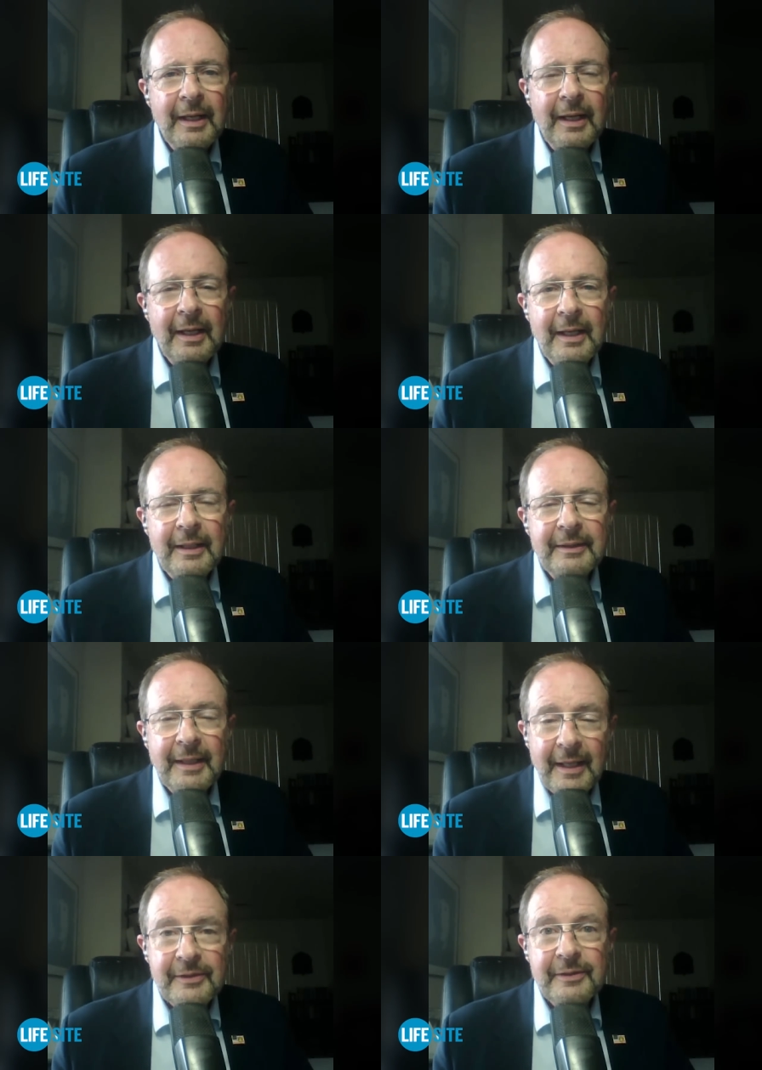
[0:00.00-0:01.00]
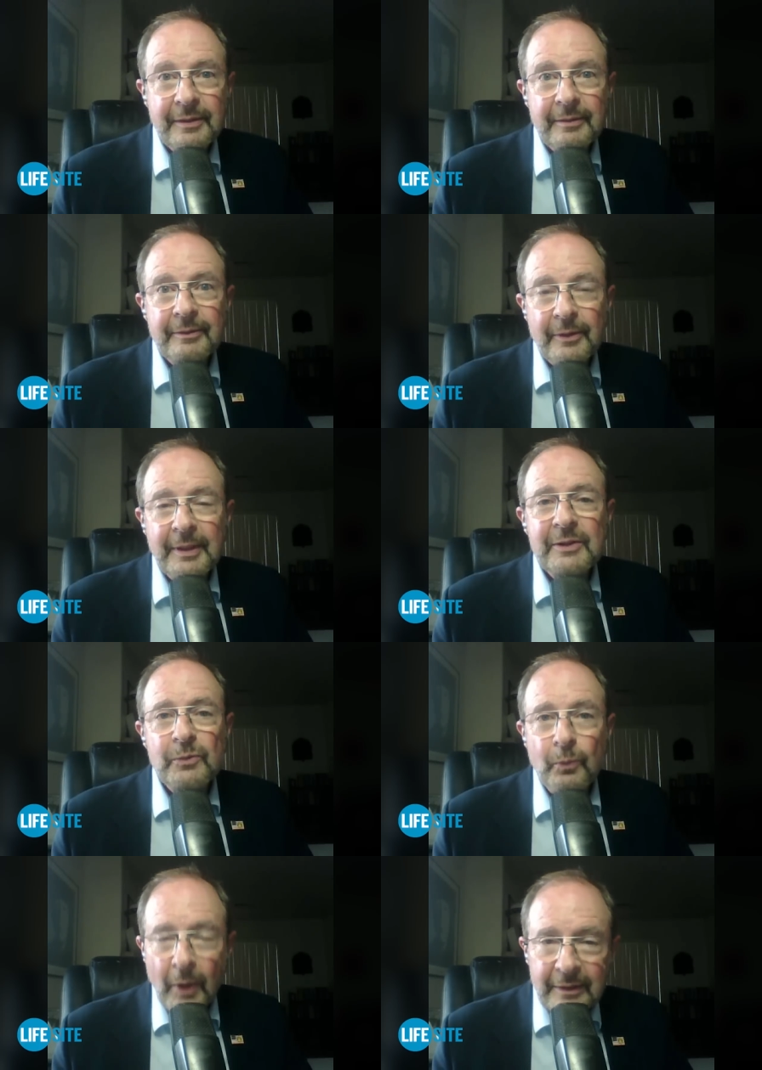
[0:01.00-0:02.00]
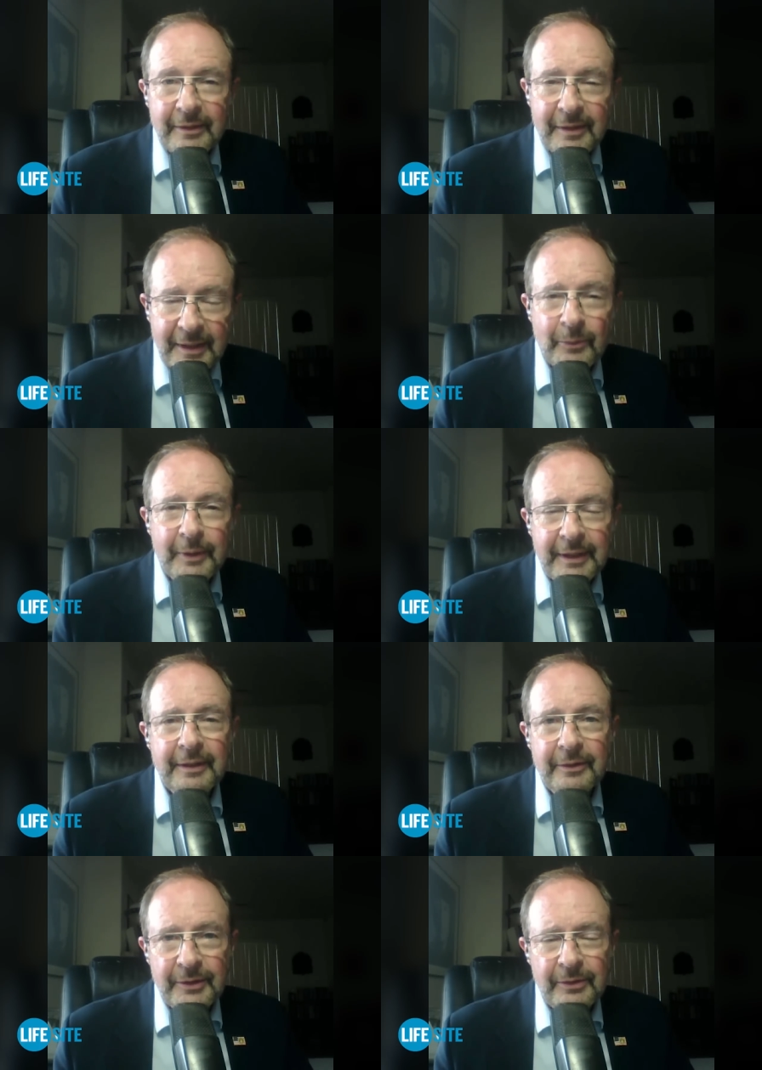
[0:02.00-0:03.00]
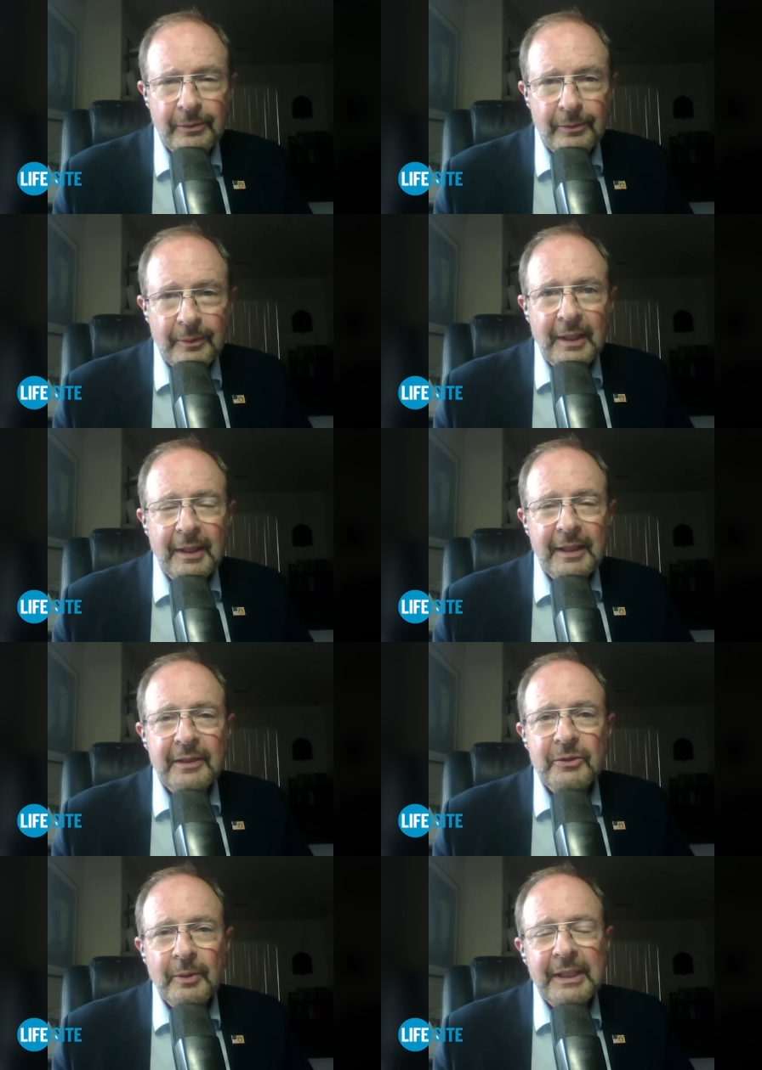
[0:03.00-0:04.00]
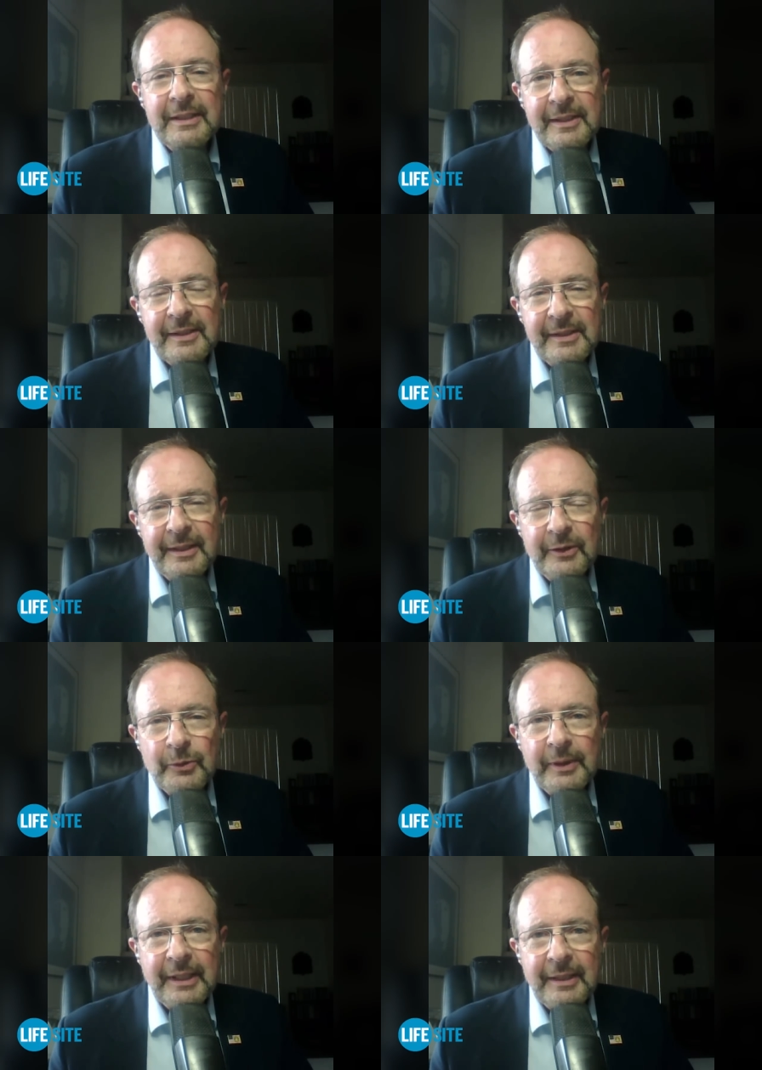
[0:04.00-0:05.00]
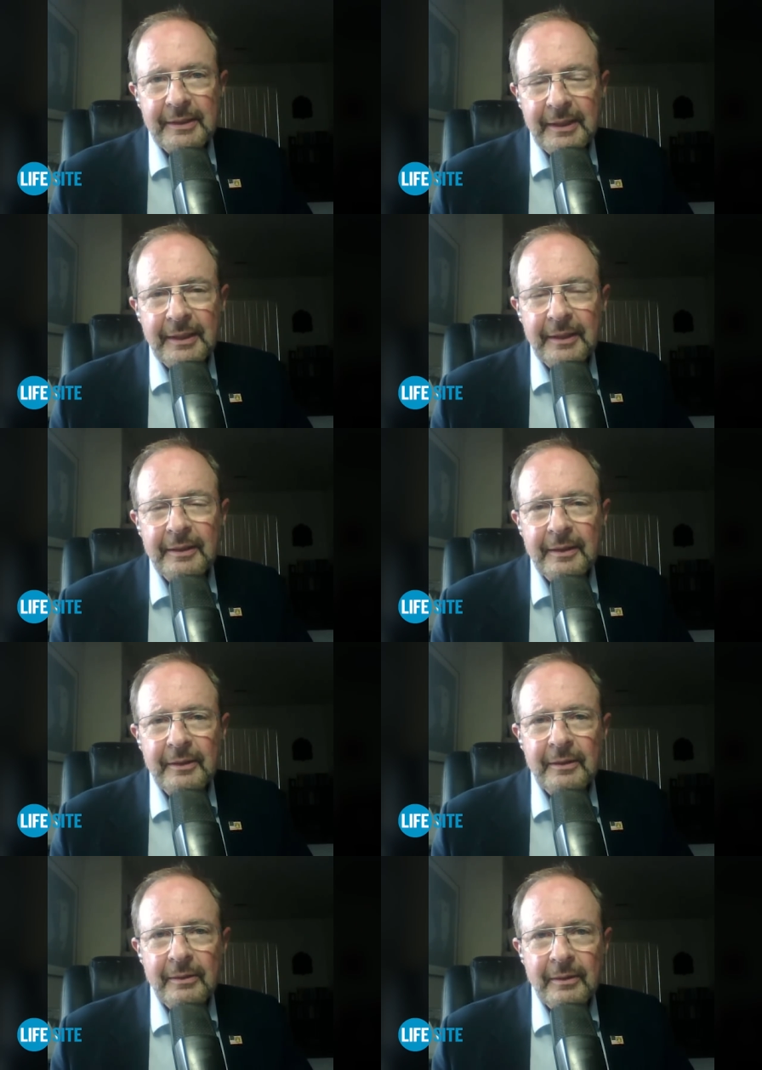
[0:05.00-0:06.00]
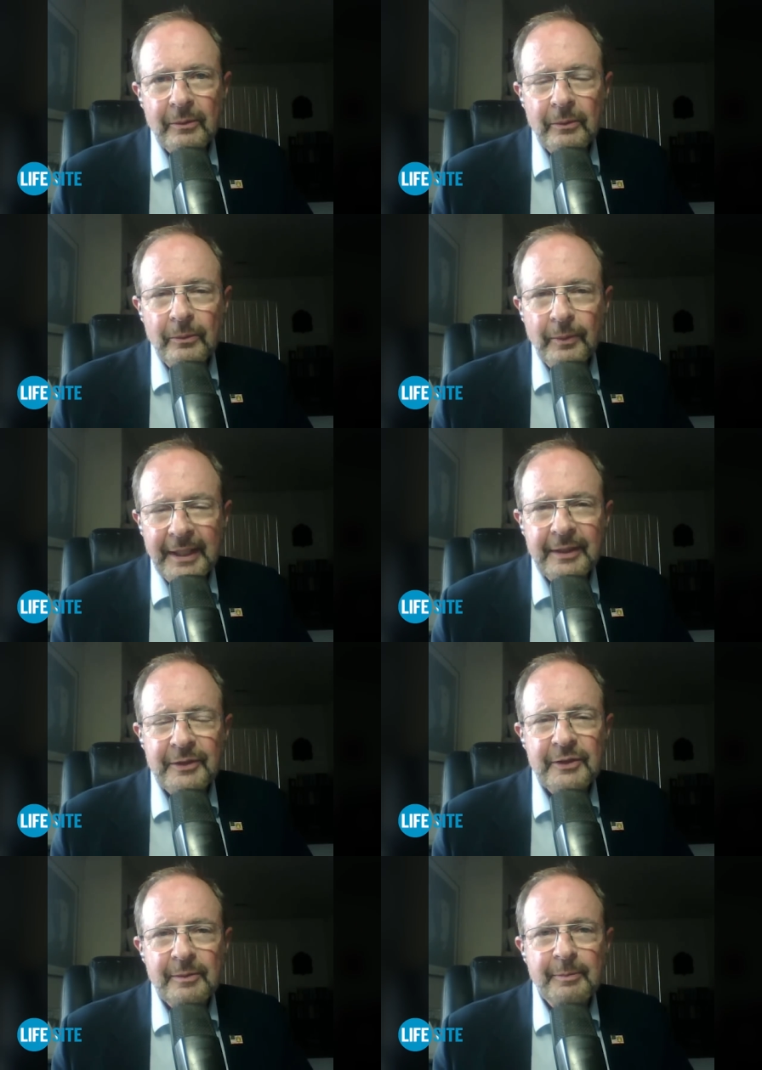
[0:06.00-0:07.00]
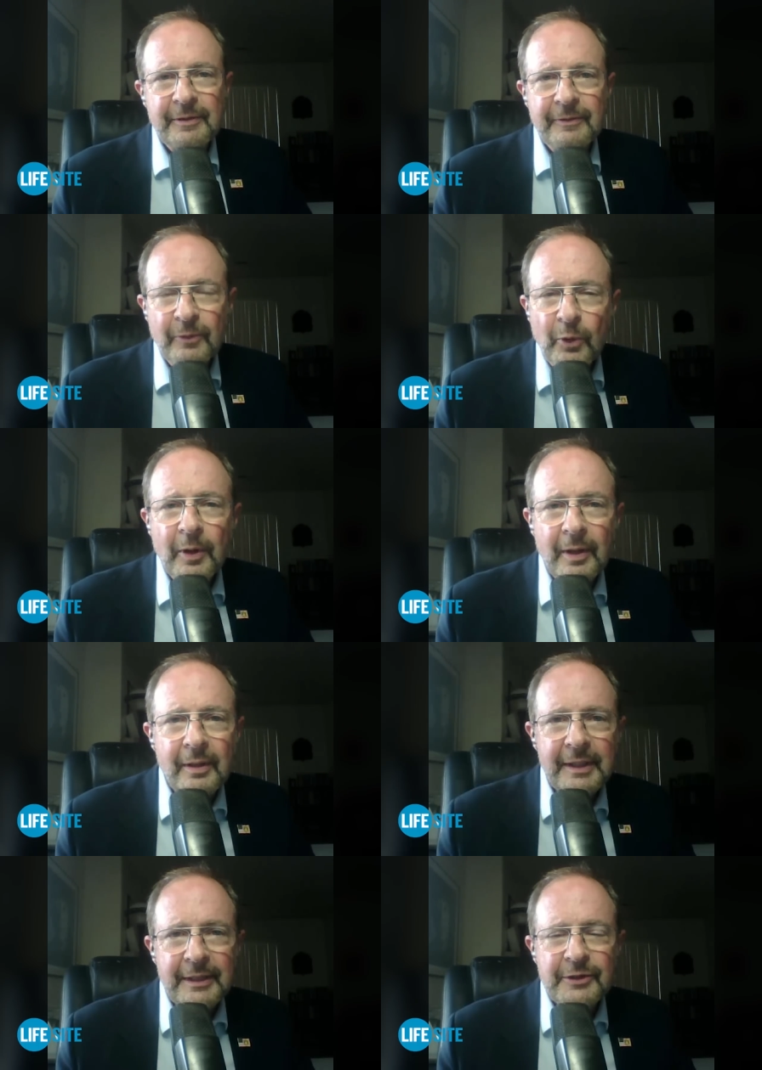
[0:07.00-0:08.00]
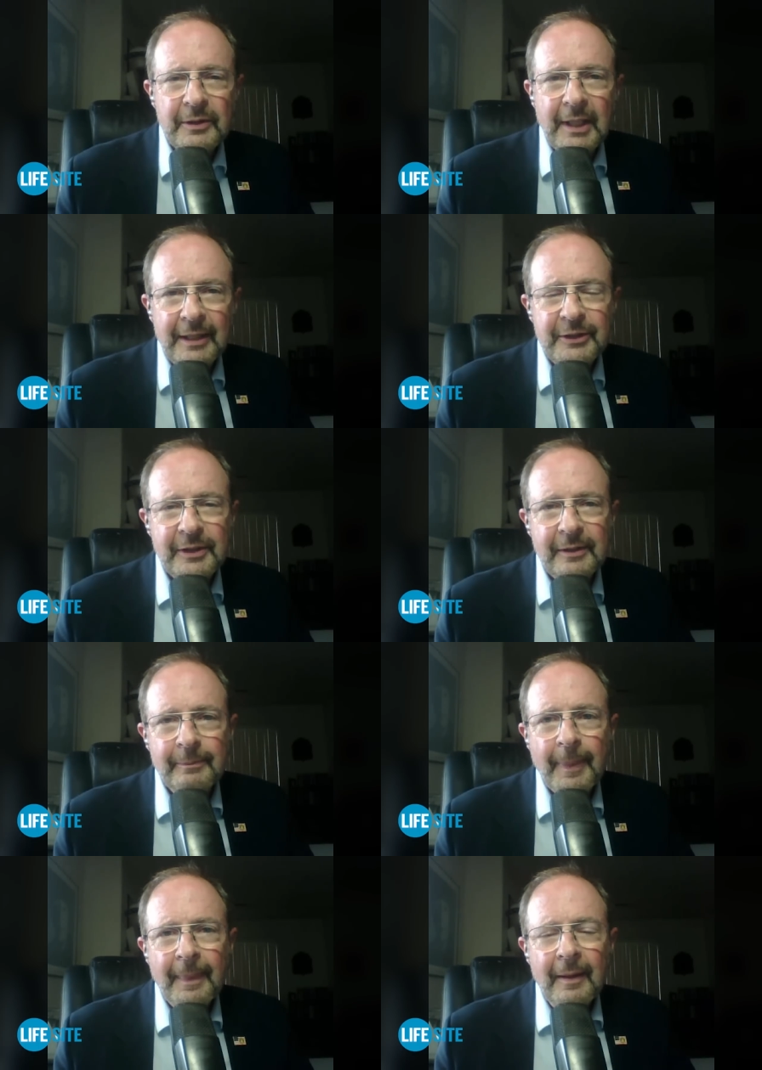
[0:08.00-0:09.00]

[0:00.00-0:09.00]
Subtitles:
And yes, there is one thing we can do. In 2016 and 2018, in the weeks before each election,